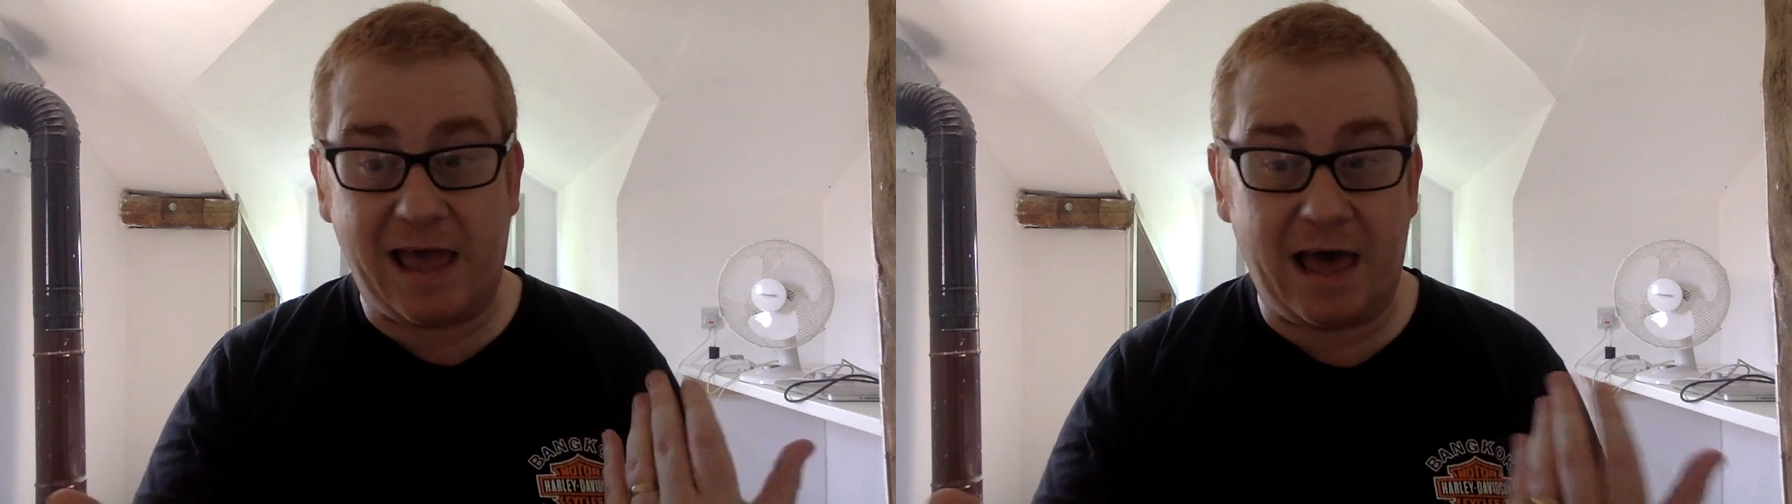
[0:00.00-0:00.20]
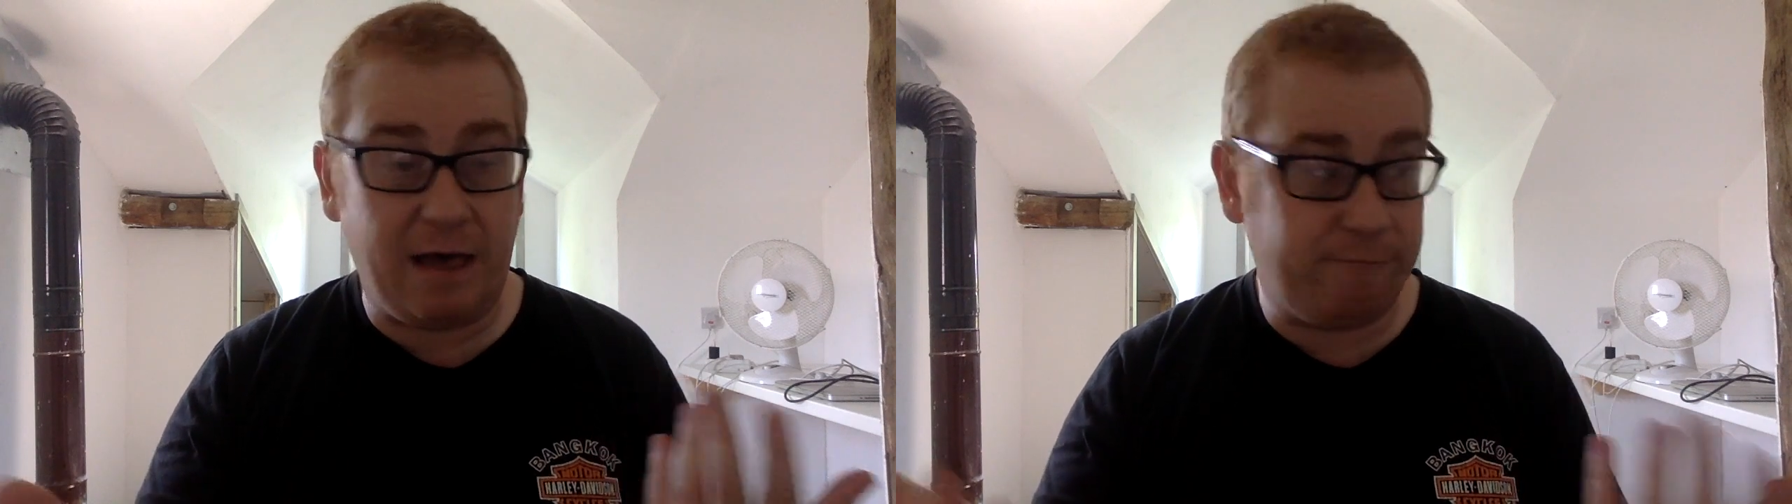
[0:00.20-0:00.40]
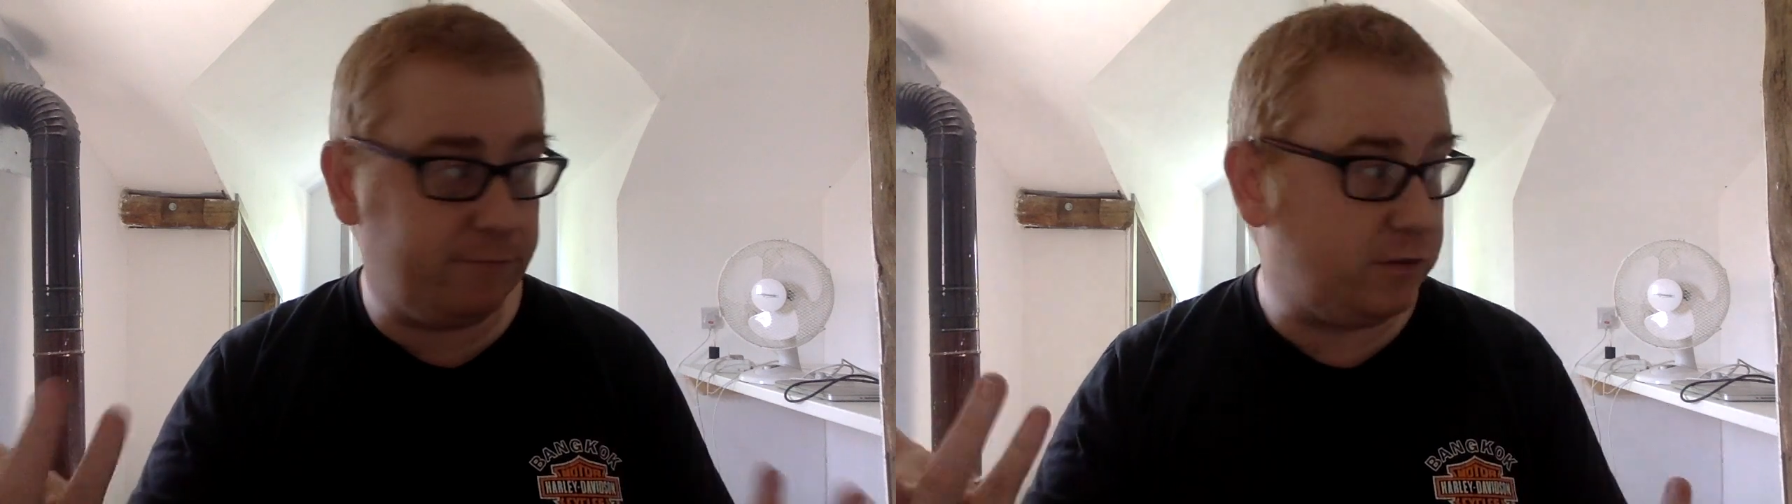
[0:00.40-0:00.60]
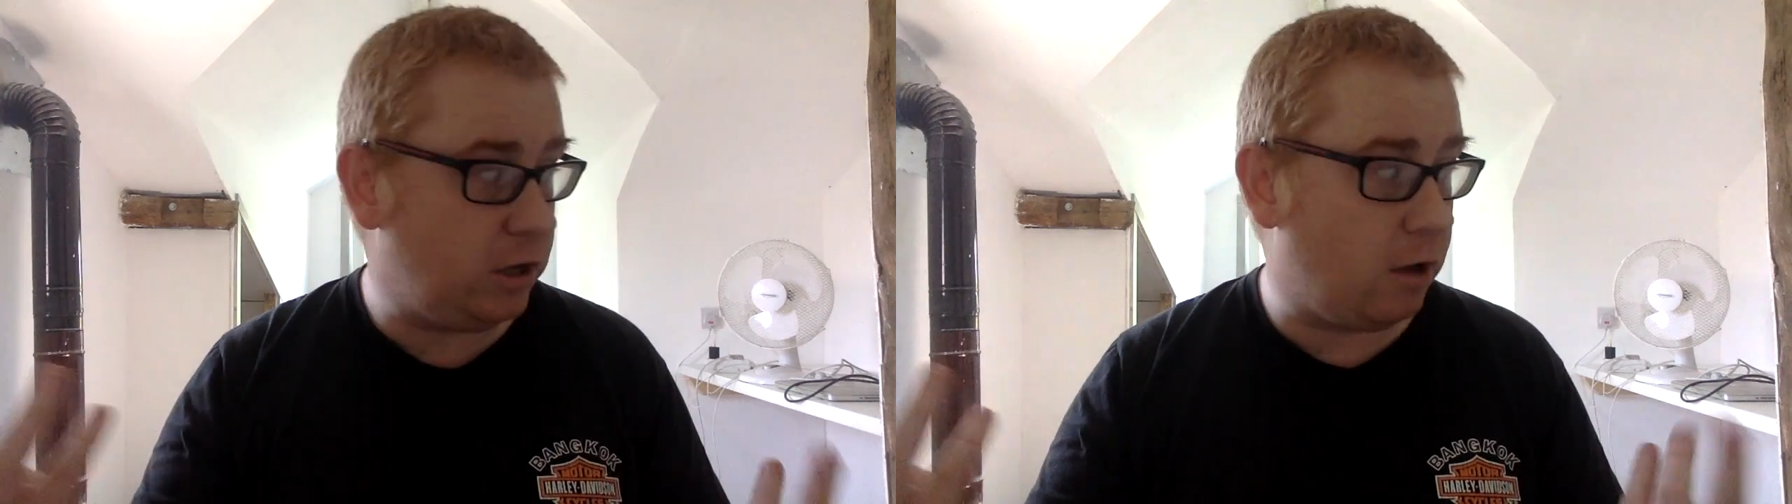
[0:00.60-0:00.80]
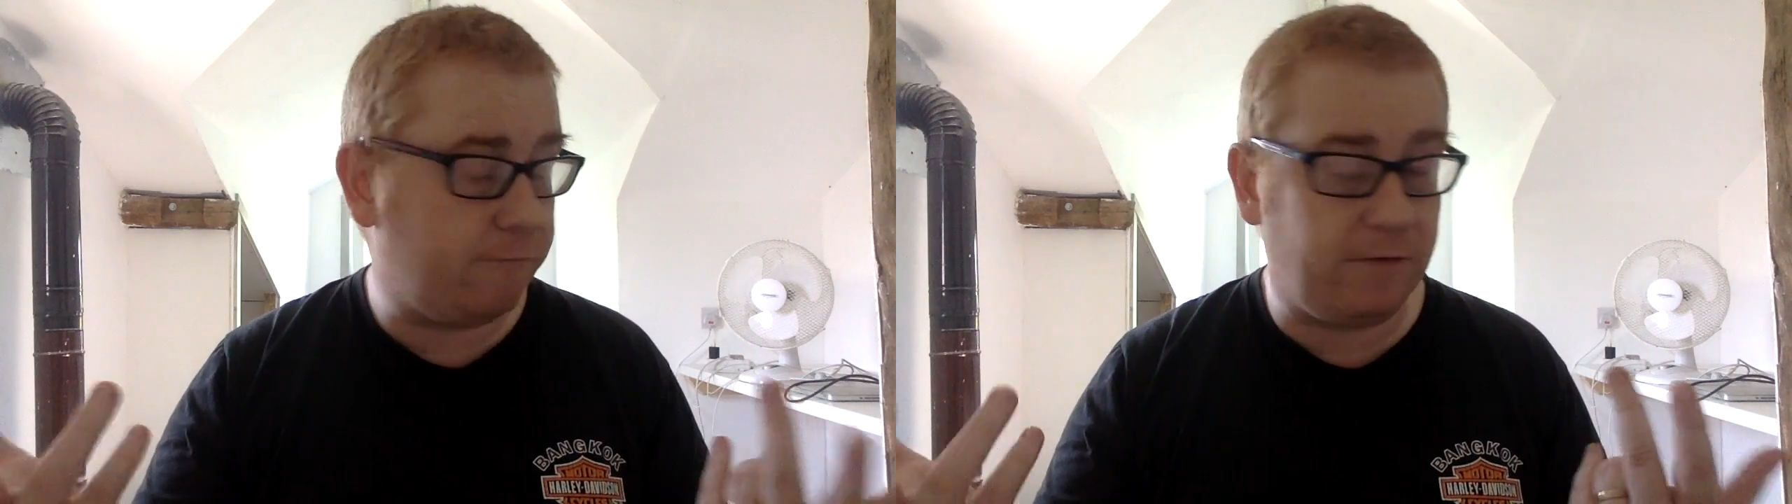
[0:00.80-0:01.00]
have
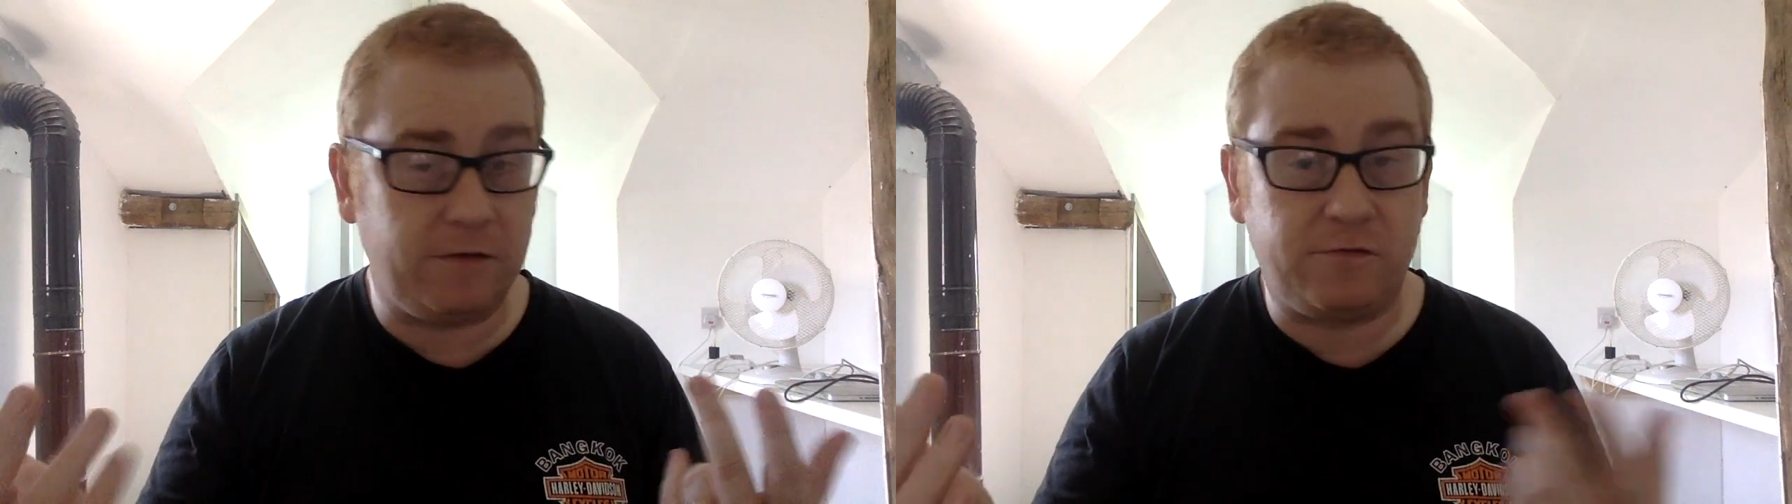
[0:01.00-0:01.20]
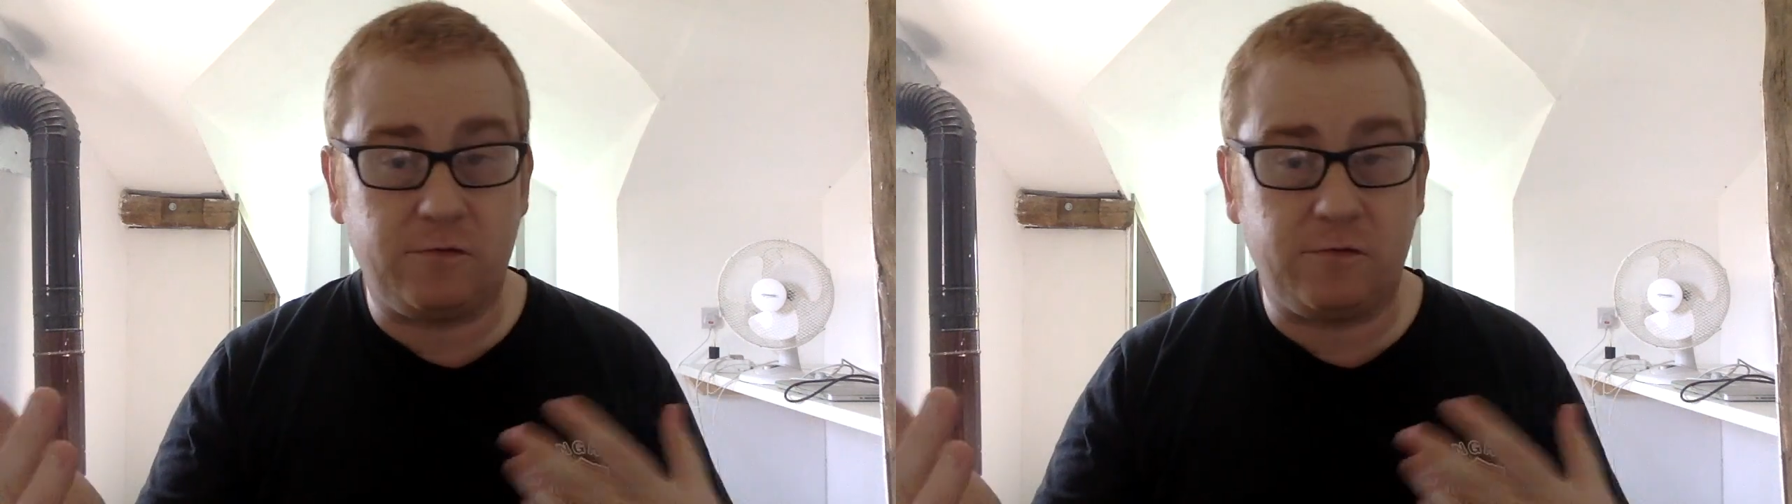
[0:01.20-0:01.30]
the office.